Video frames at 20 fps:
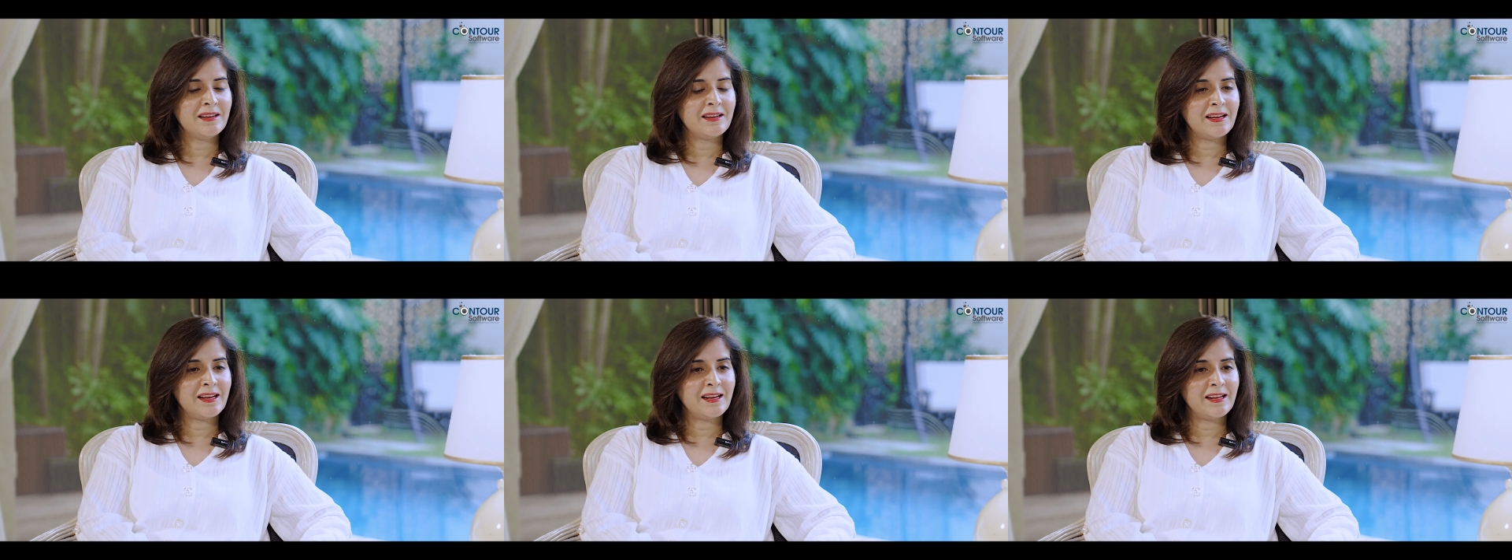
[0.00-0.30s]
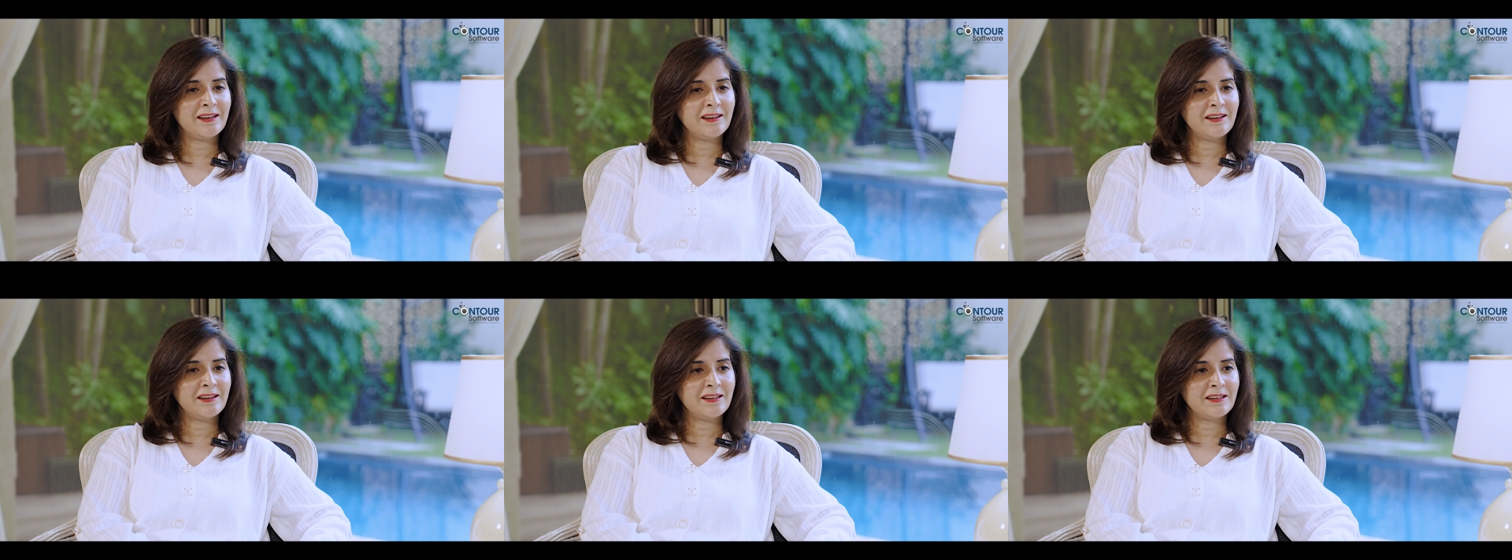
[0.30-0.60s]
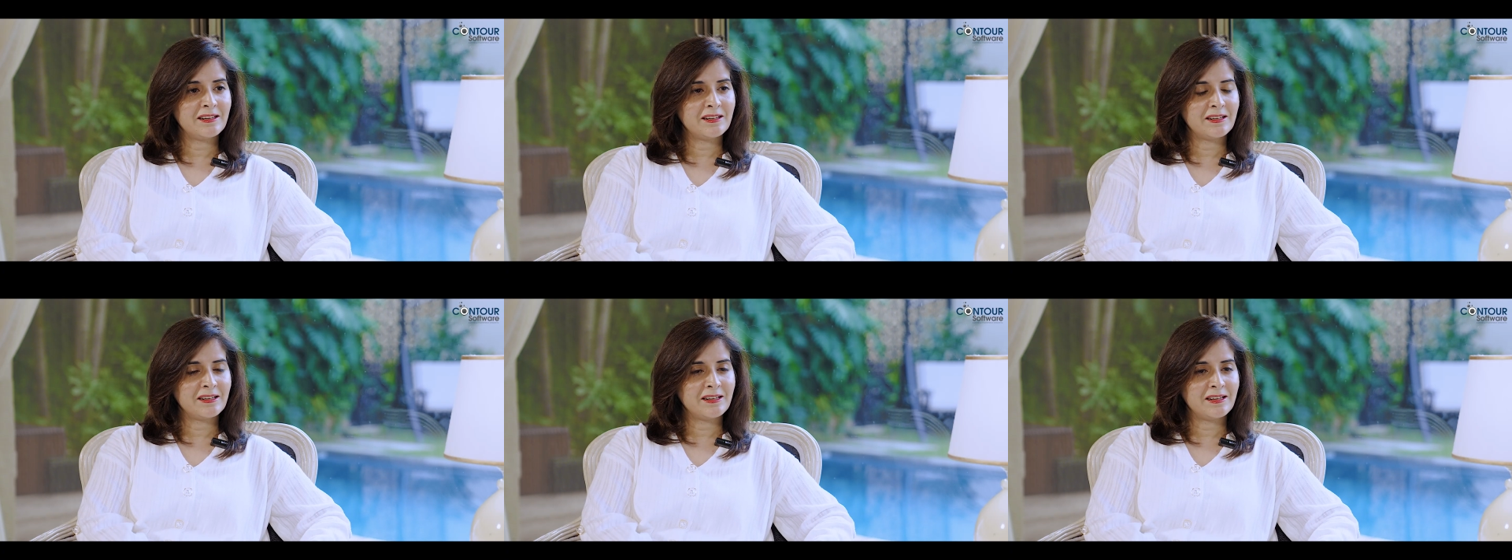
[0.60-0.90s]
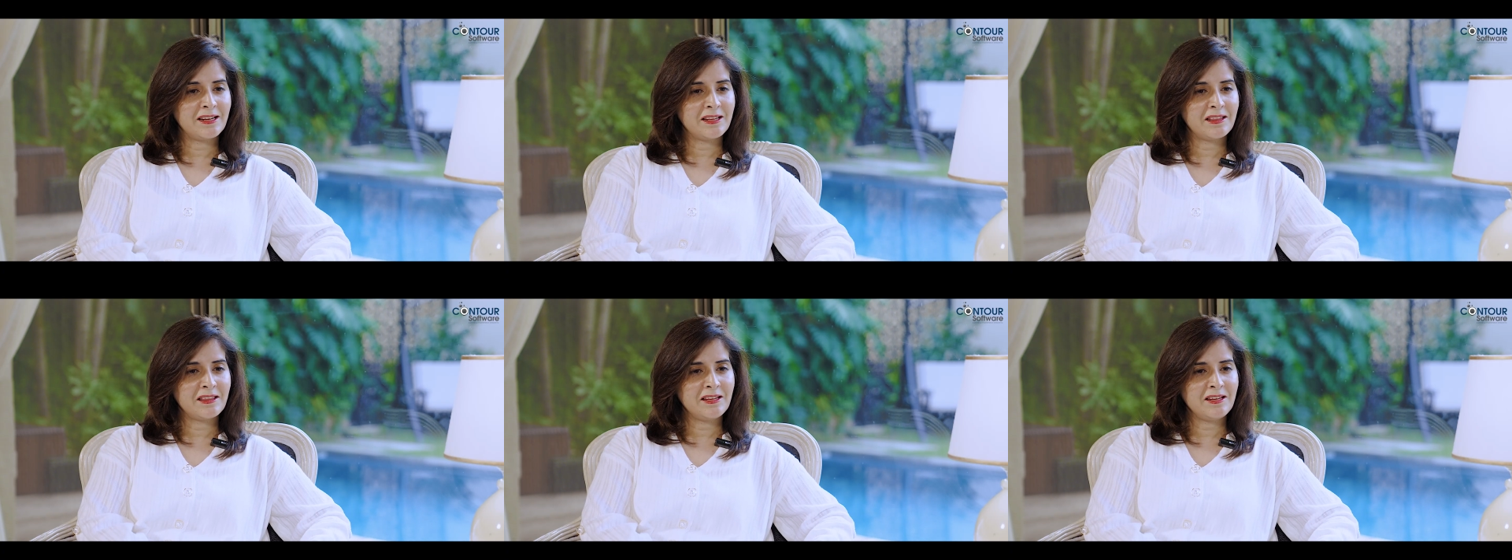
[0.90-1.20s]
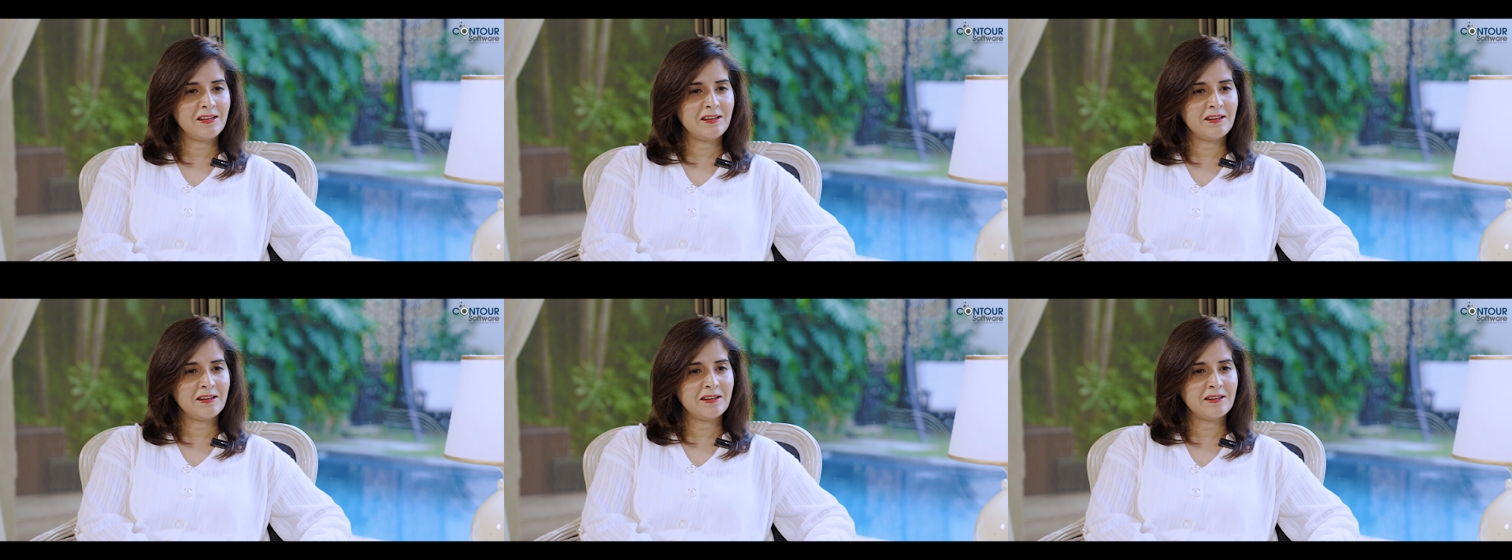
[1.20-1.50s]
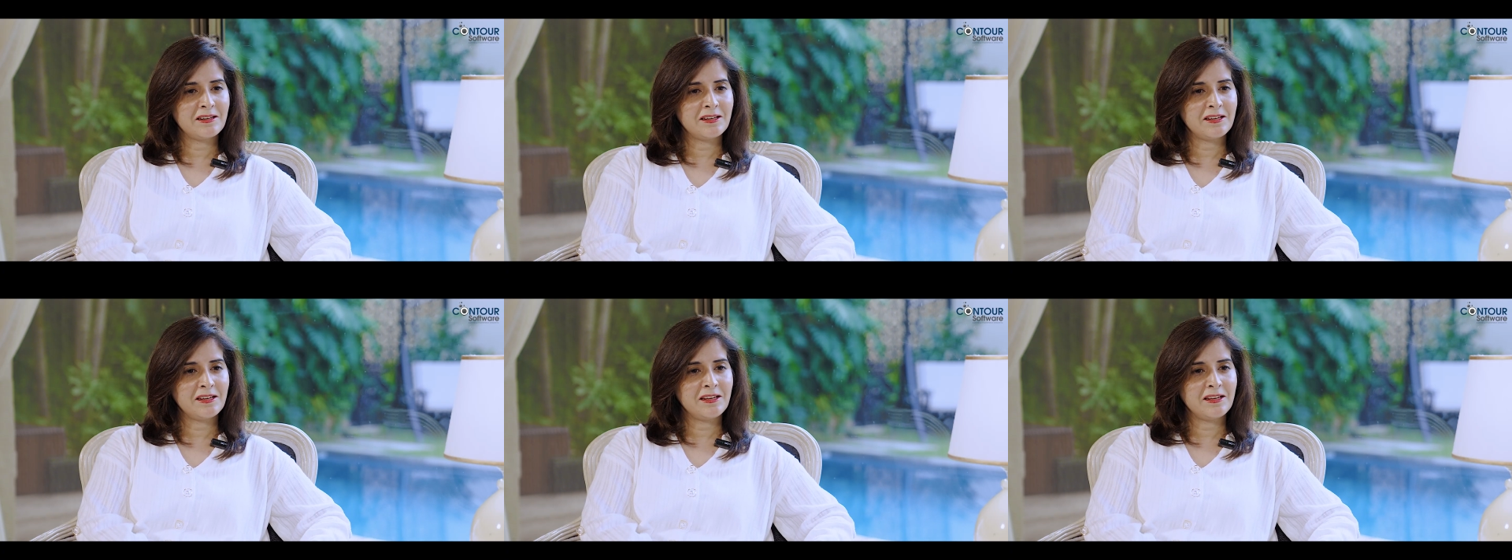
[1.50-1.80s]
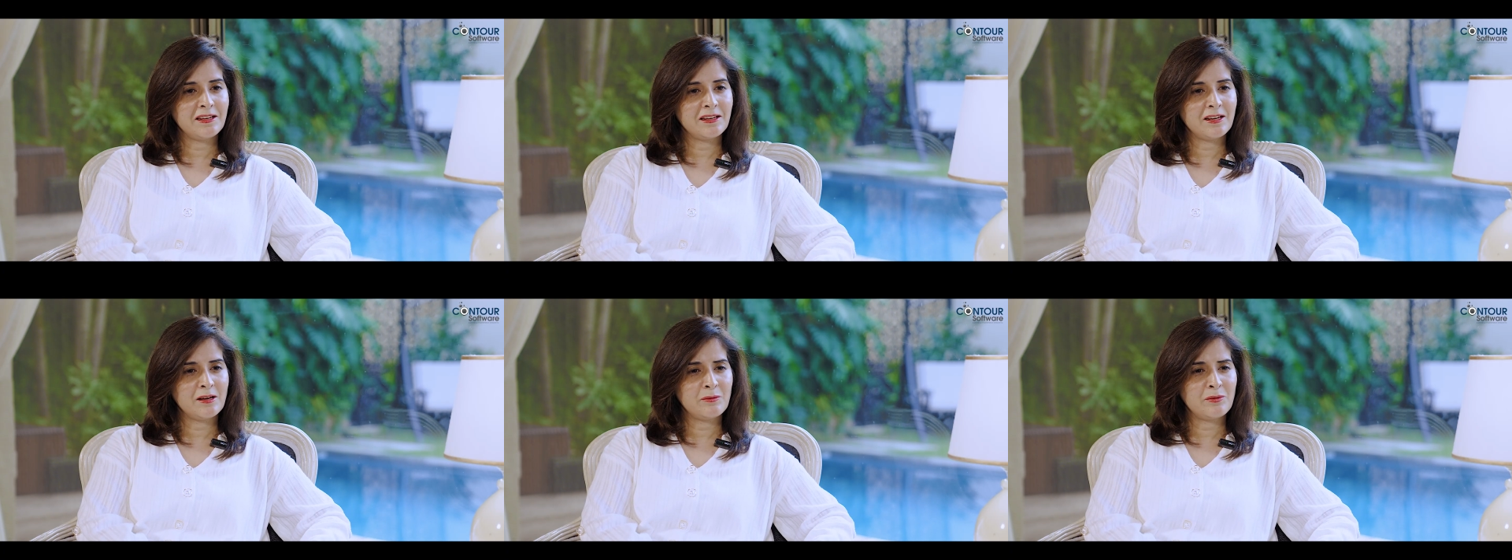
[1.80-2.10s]
And I think
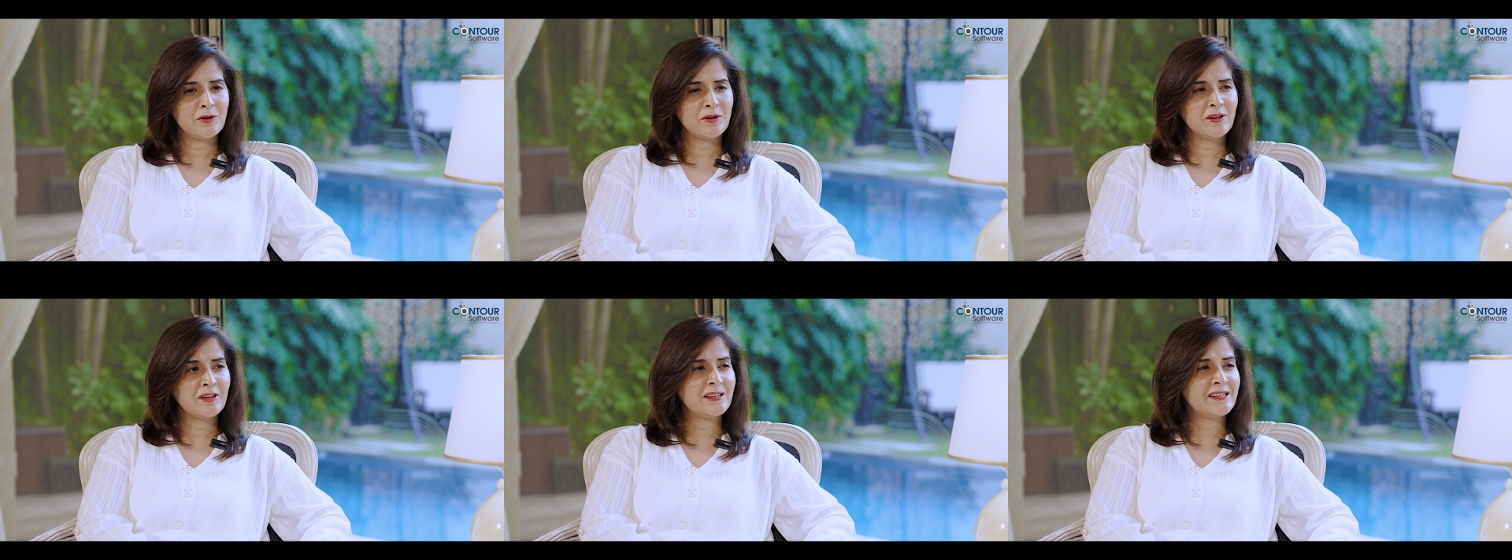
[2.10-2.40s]
about